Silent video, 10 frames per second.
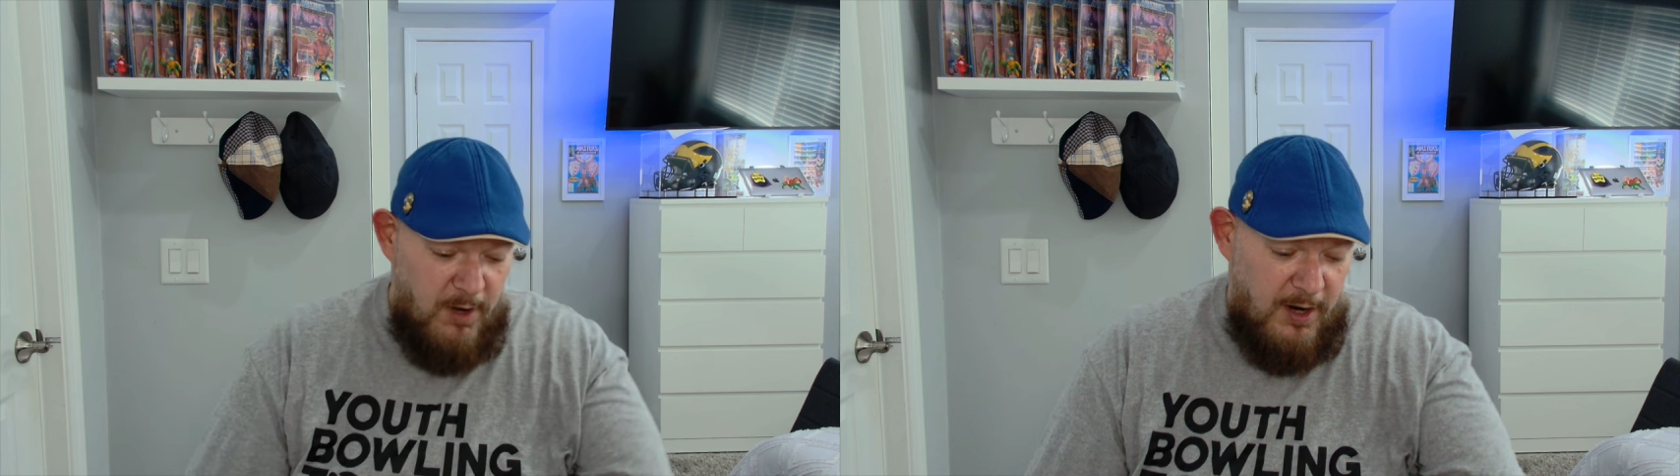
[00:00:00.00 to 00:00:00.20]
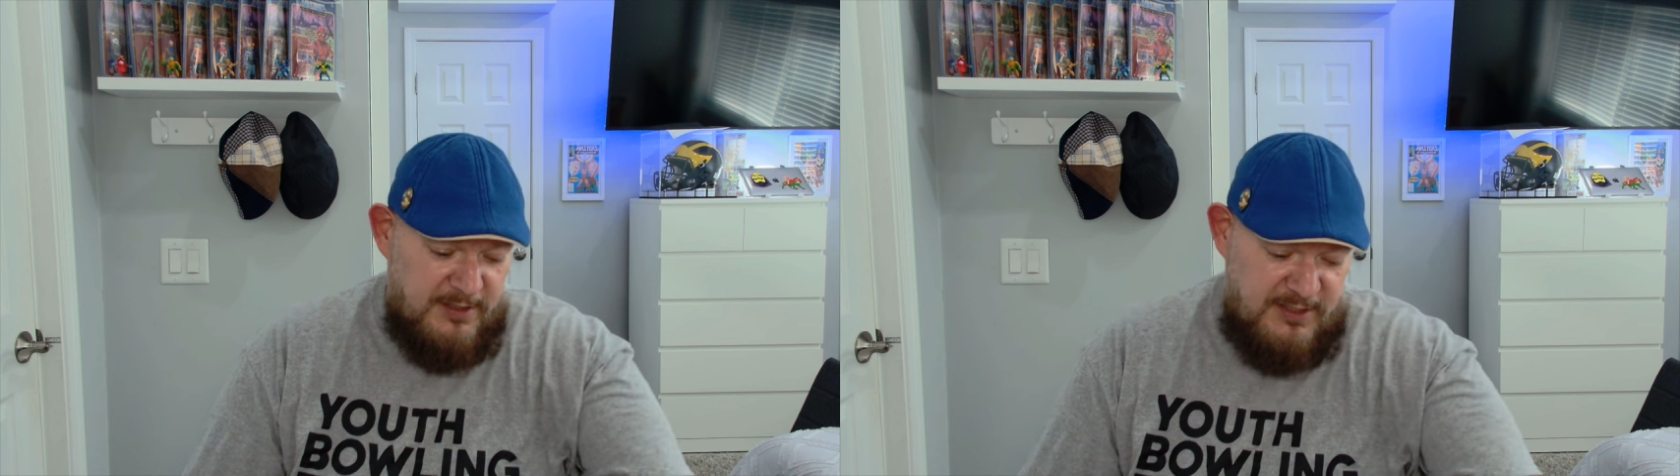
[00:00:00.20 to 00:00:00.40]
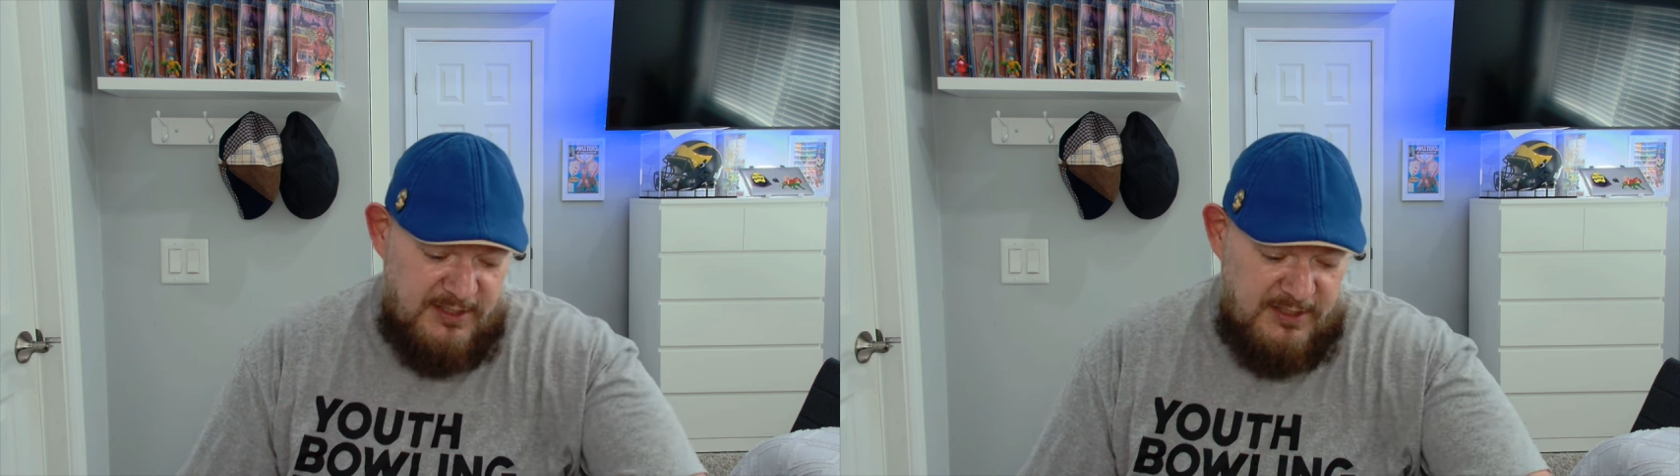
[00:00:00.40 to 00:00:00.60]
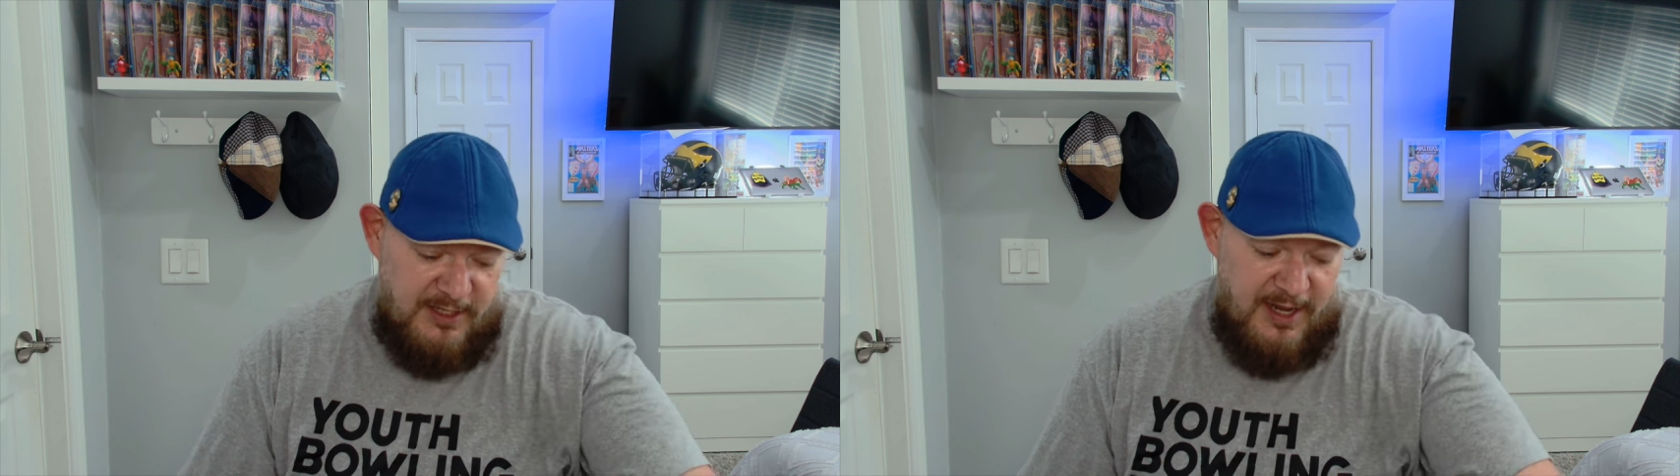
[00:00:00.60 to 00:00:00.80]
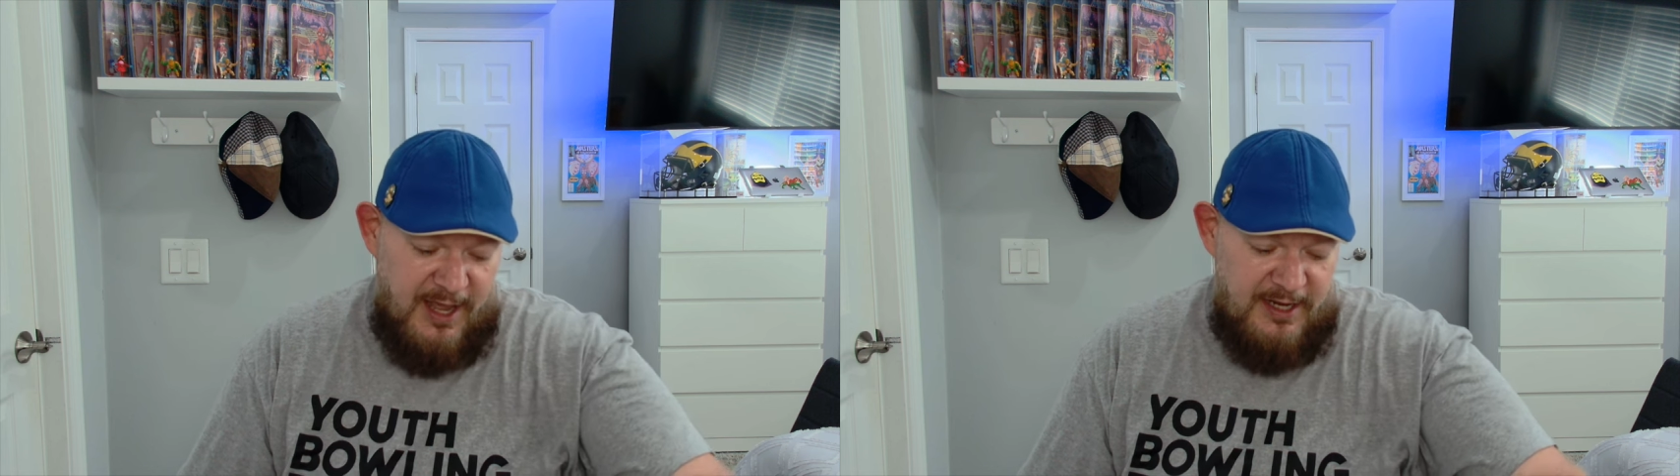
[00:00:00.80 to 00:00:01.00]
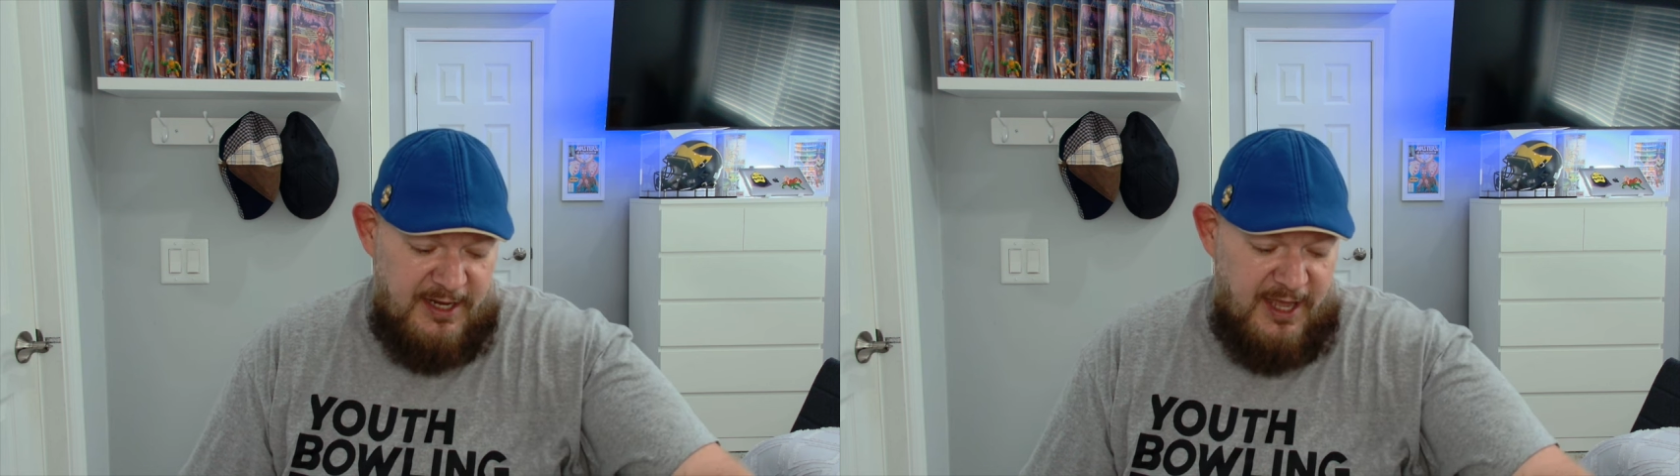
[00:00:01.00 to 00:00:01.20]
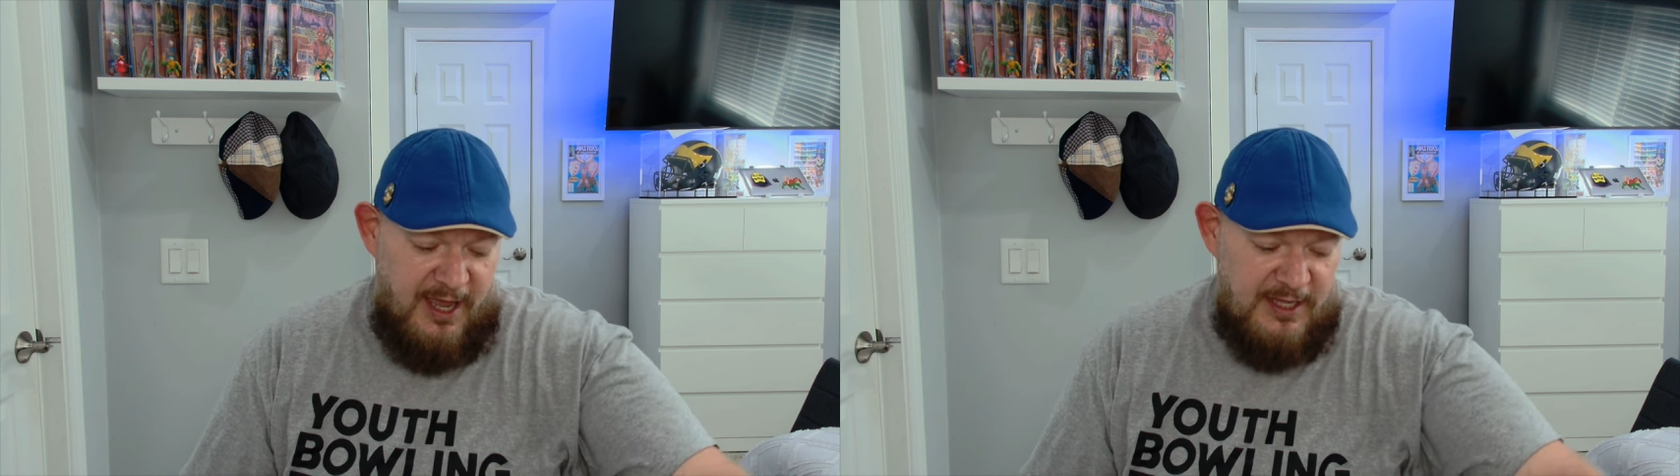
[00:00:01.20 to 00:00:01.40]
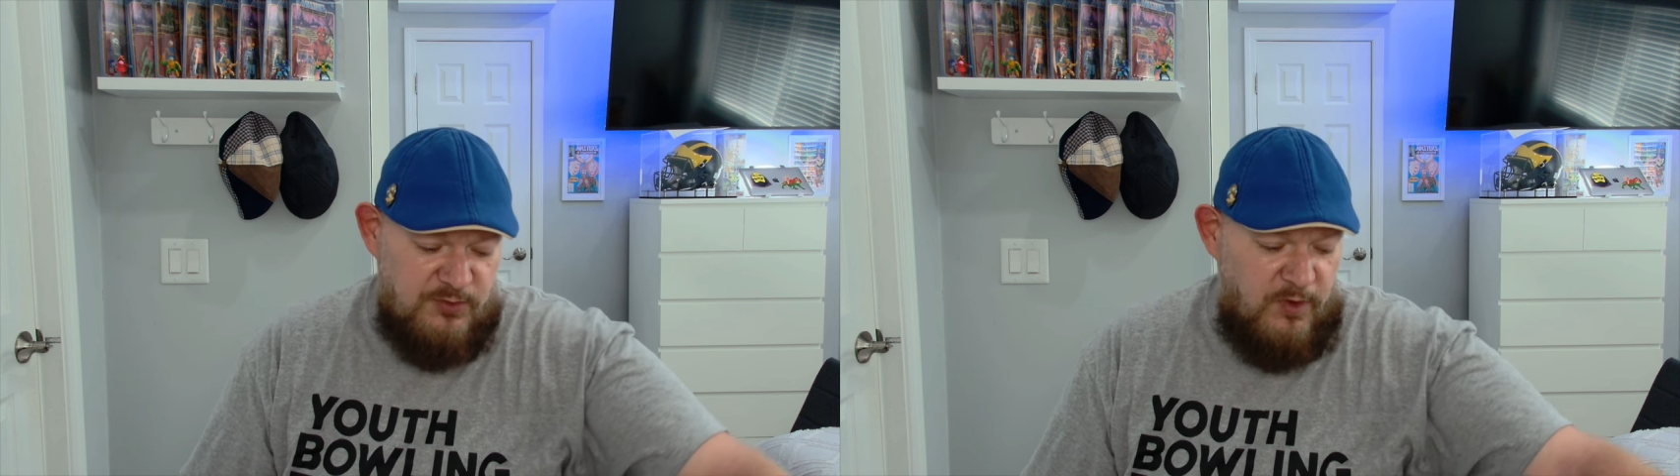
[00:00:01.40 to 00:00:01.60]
or since in 90 days,